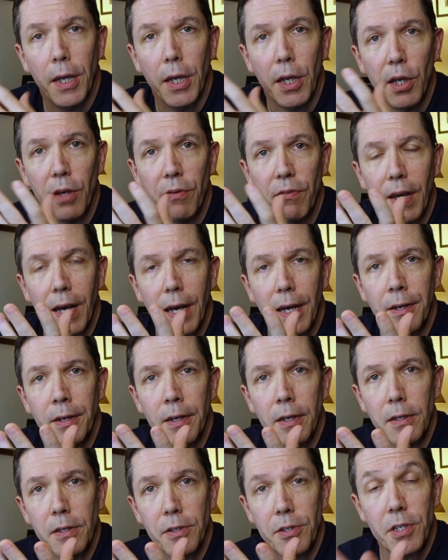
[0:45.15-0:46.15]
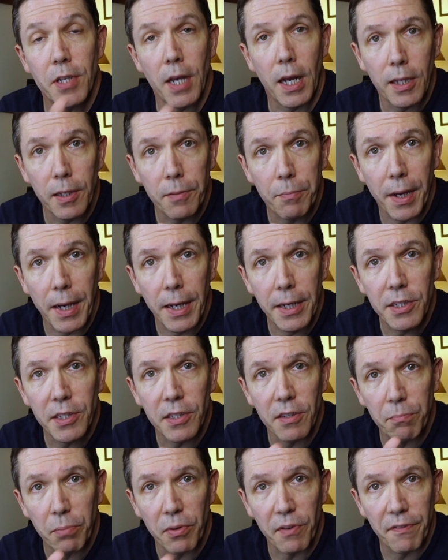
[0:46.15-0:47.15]
You've gotten a solid base
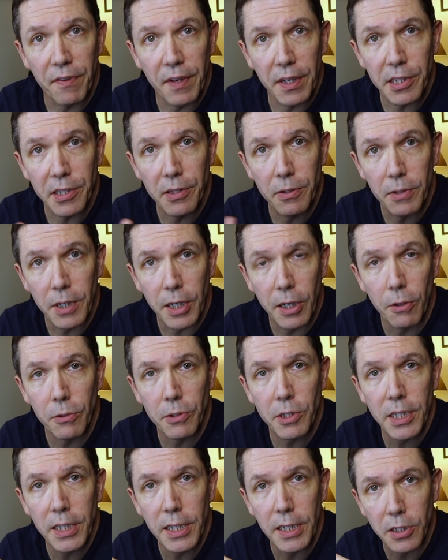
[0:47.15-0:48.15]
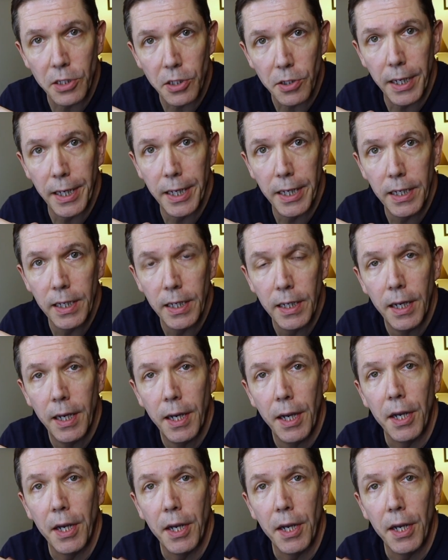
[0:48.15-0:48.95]
of professional coaching and training.